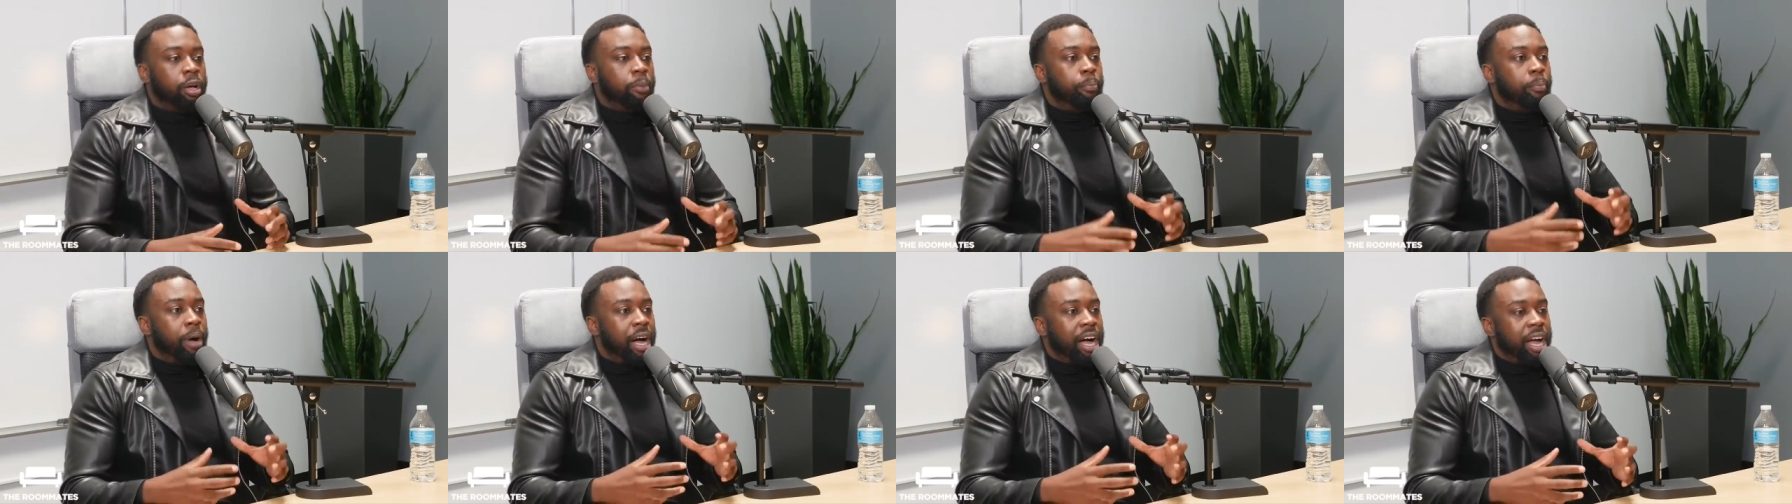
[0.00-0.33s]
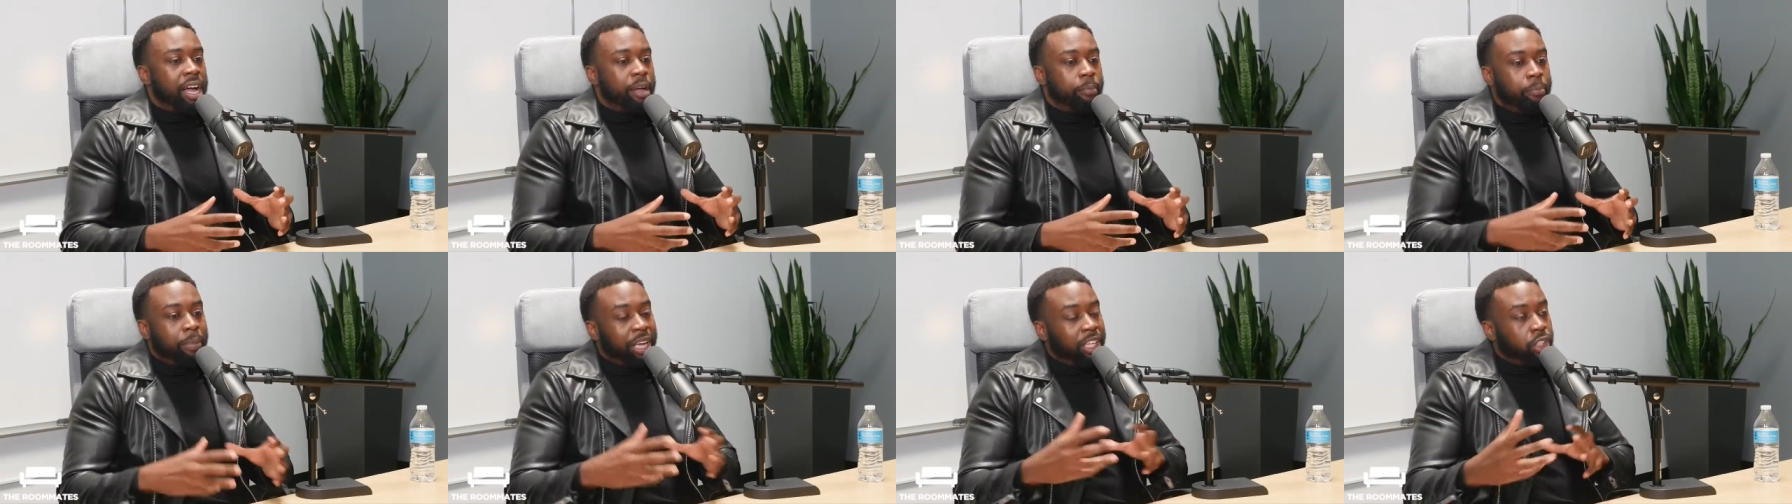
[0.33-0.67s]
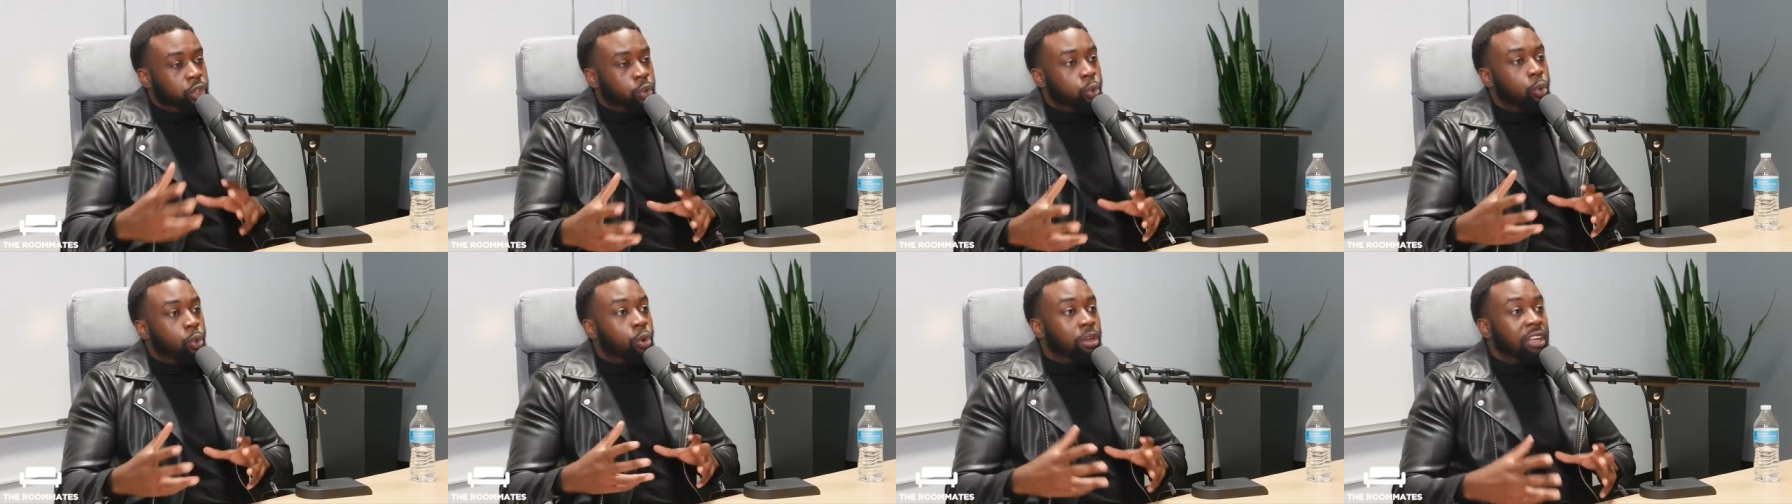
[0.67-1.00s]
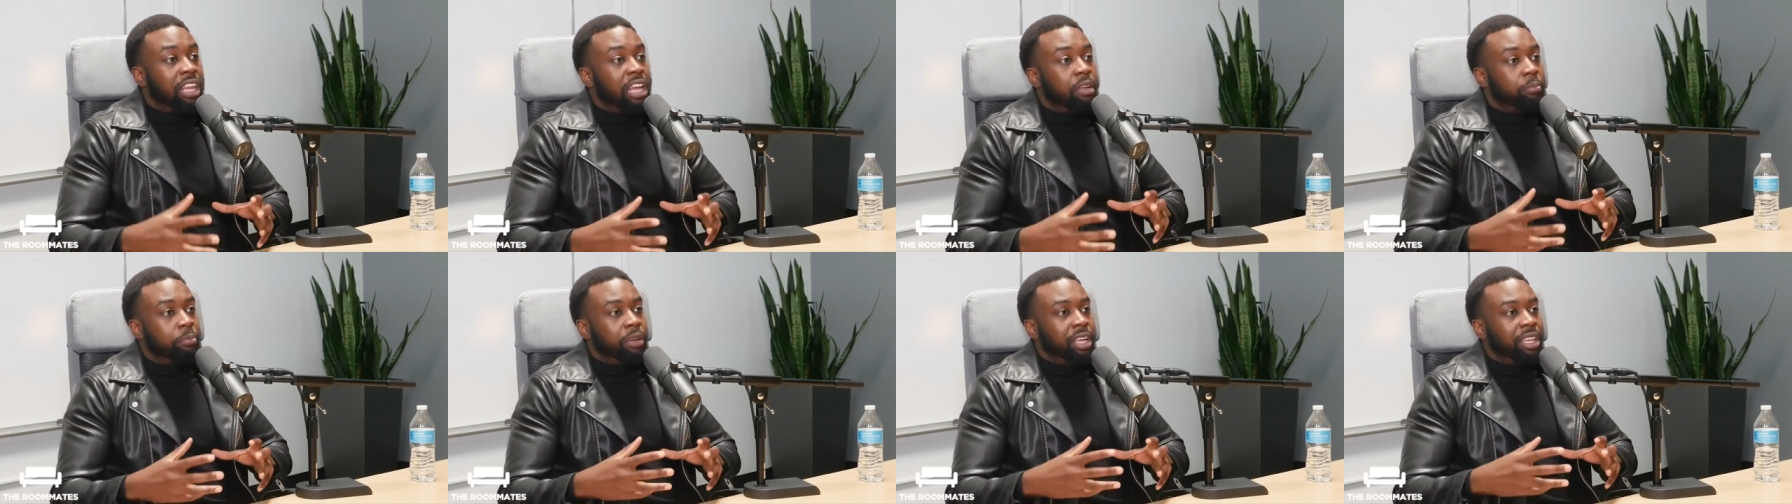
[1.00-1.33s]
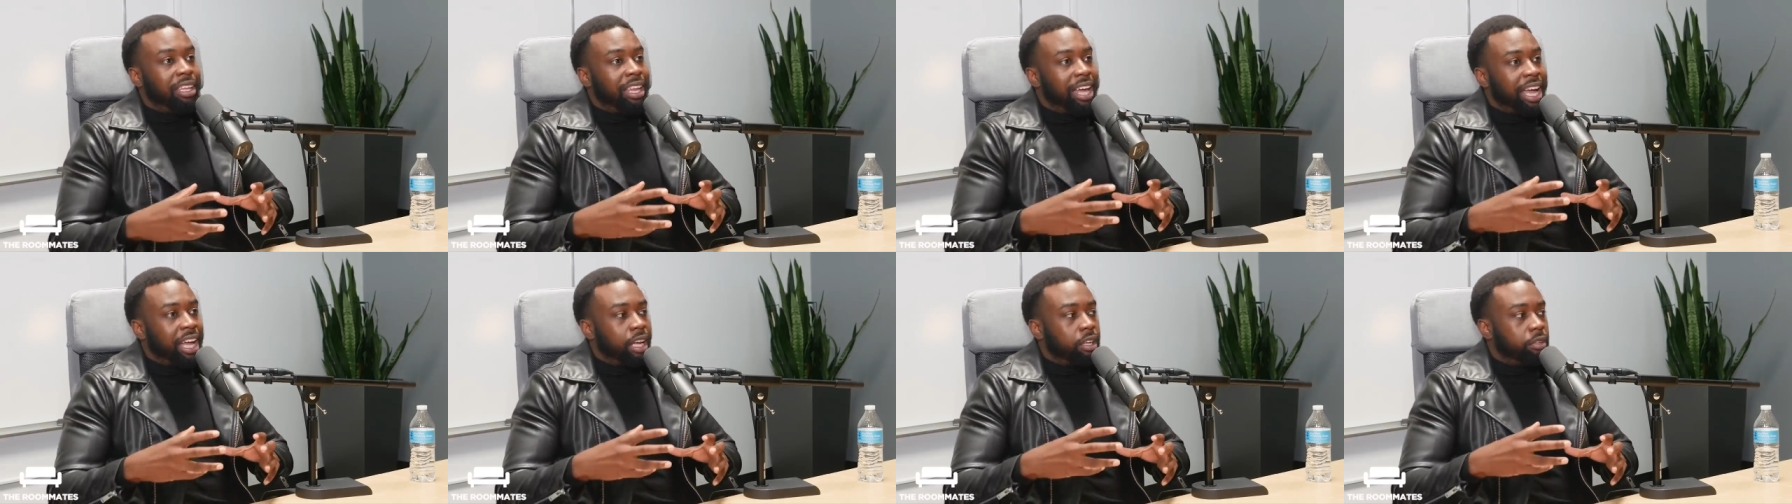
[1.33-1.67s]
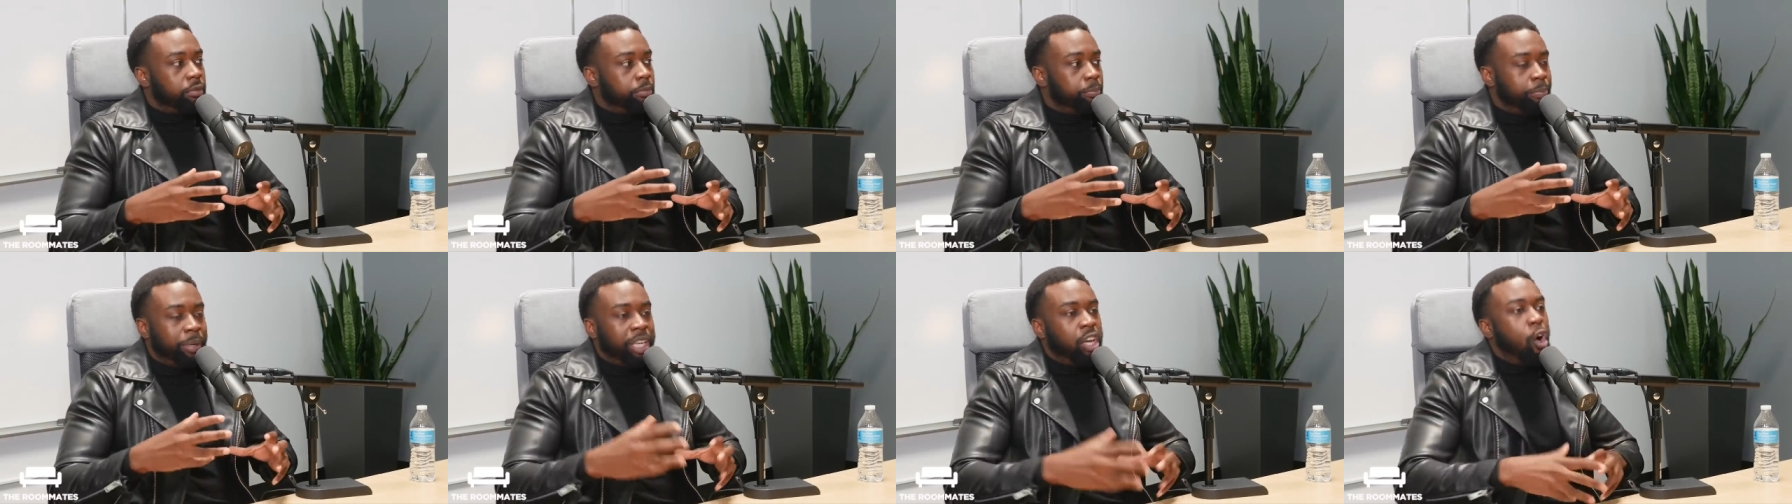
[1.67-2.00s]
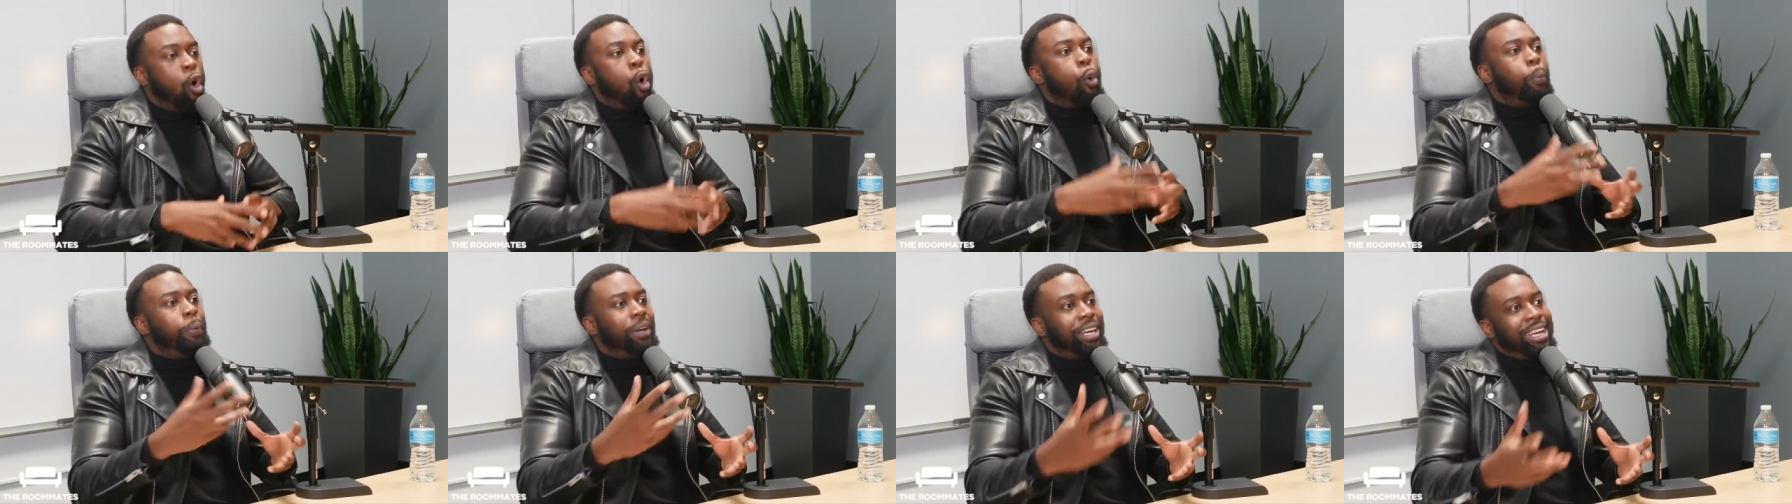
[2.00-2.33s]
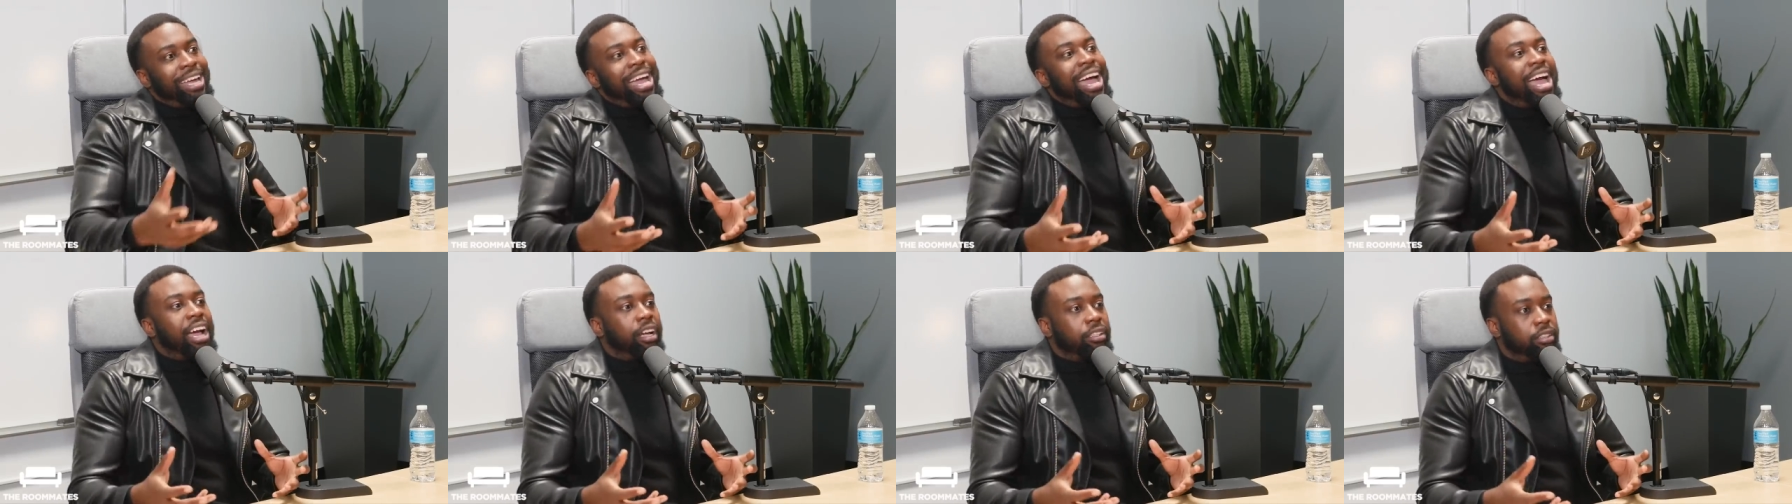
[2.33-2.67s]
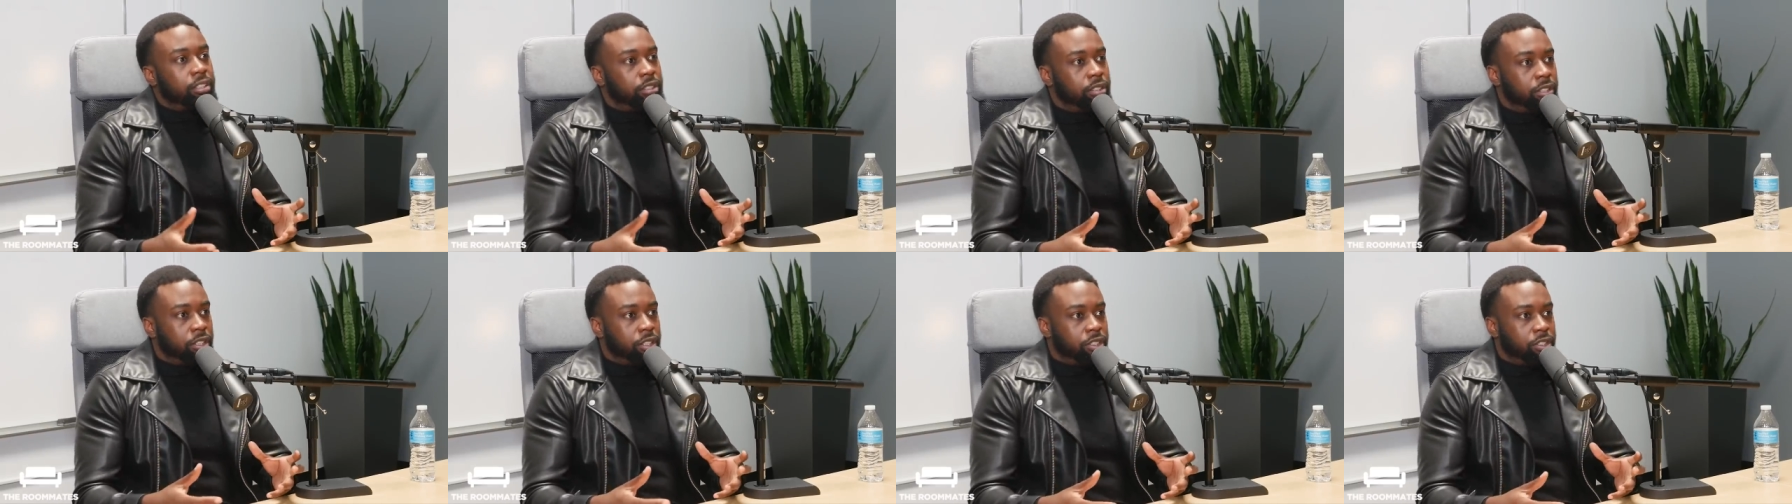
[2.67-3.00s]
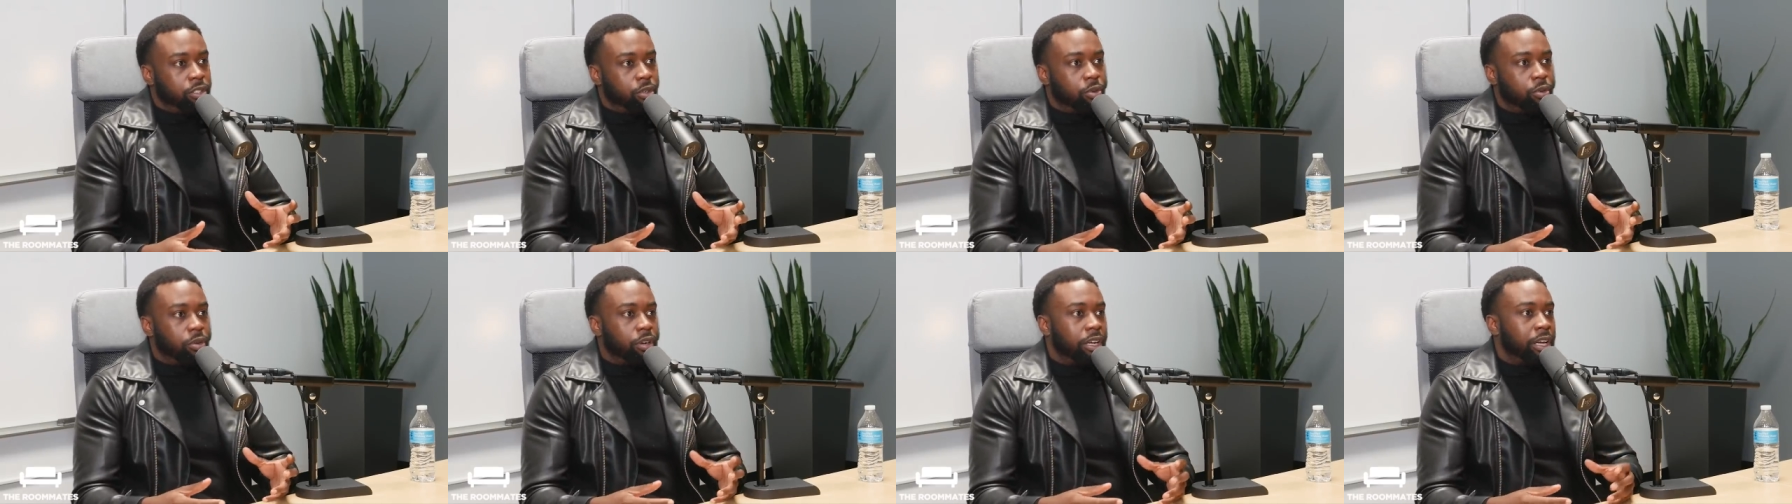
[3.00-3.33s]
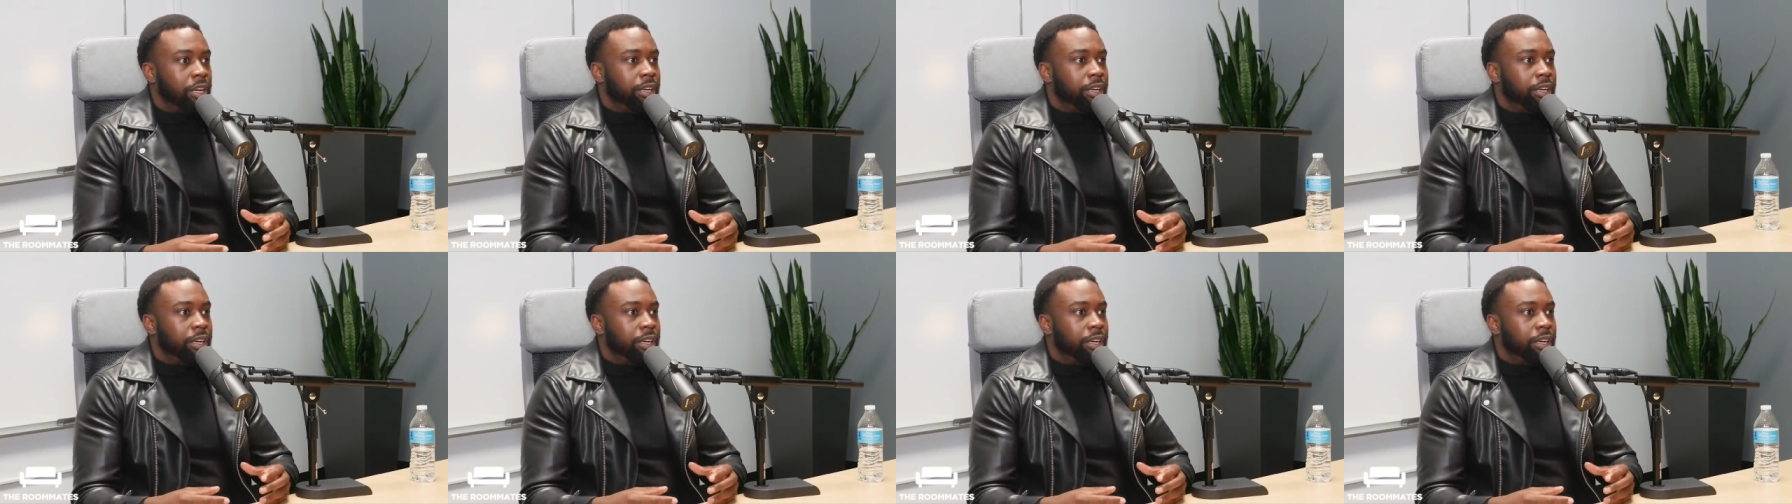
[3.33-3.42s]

my mentor let me like be the opening act to the tour.